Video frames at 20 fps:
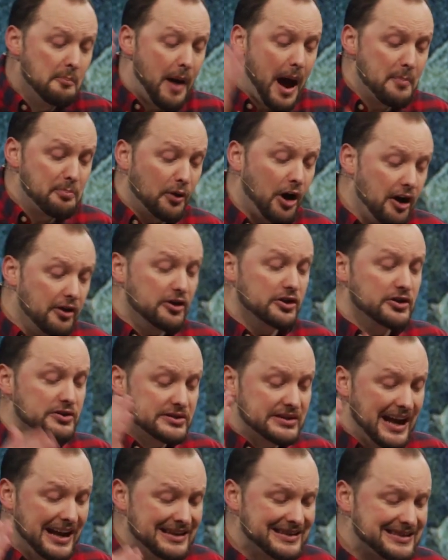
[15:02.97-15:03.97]
my
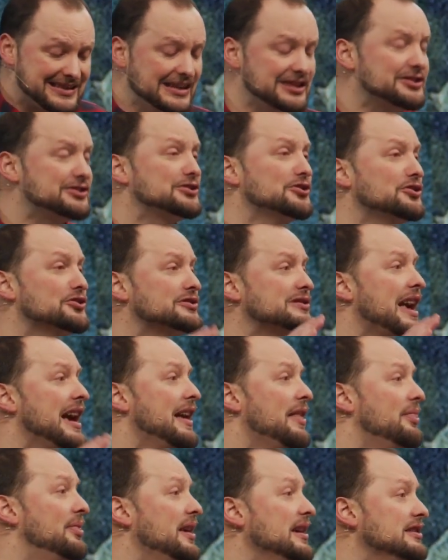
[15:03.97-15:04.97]
brothers and sisters.
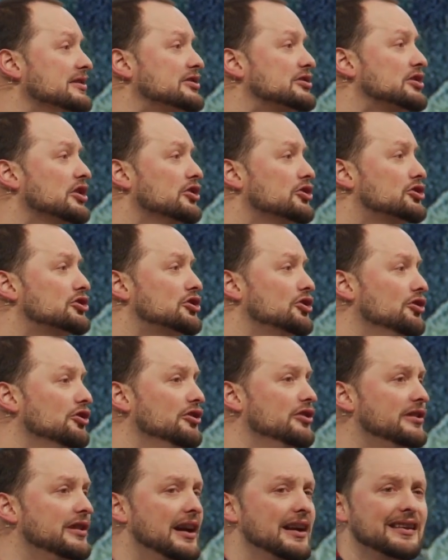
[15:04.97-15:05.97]
This
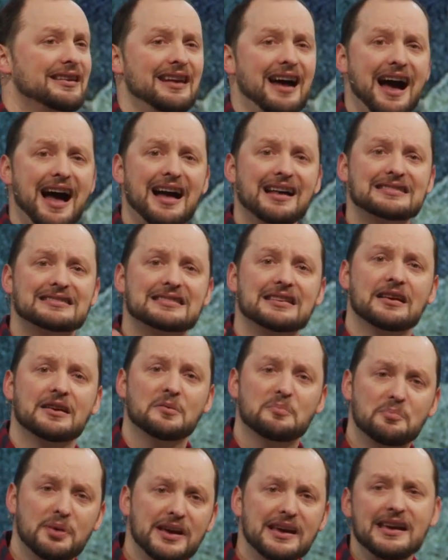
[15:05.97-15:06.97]
should not
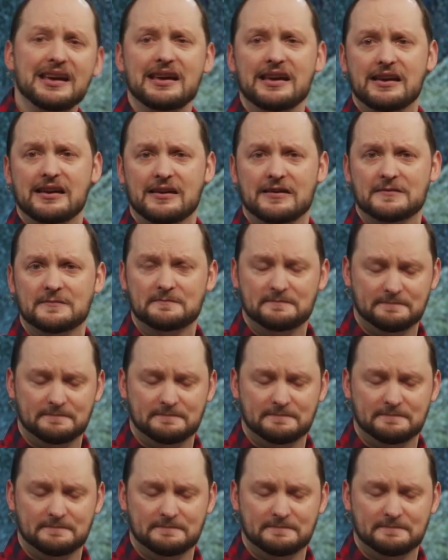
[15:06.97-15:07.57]
be.